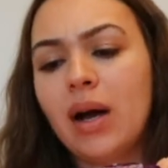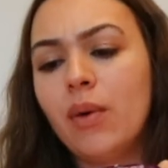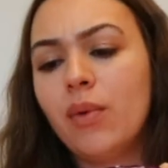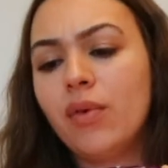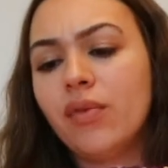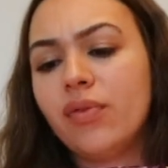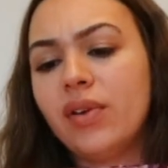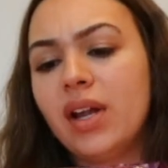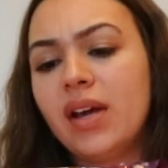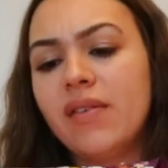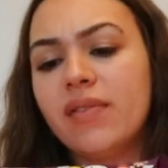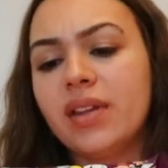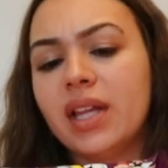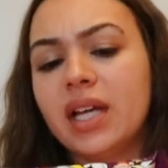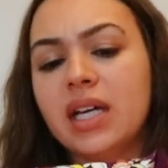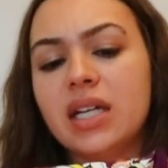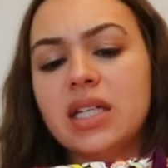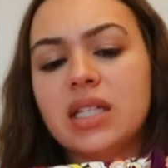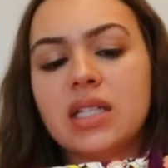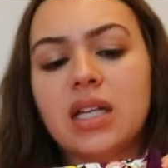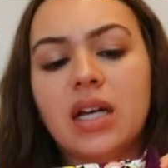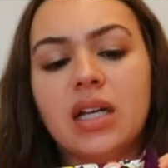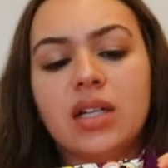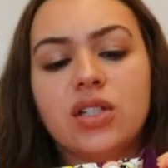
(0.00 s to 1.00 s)
out what flavor
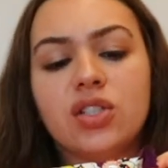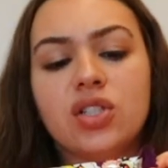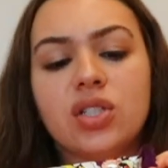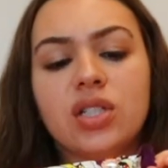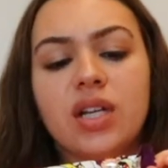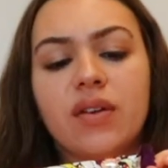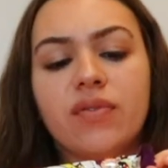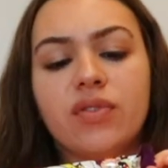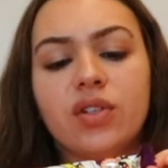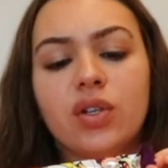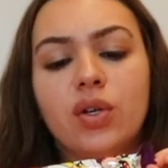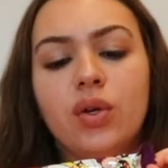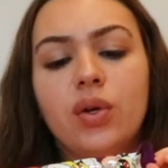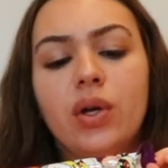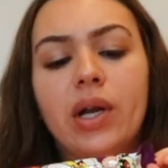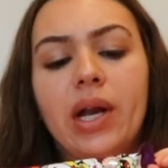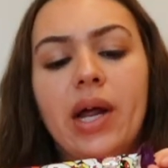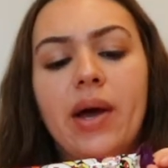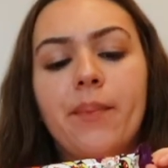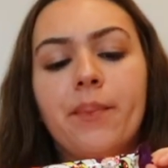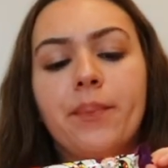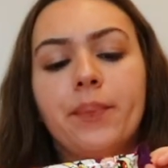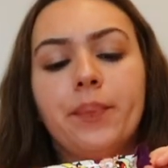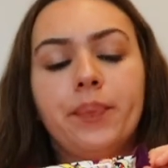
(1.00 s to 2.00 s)
that is. I just have to Google it.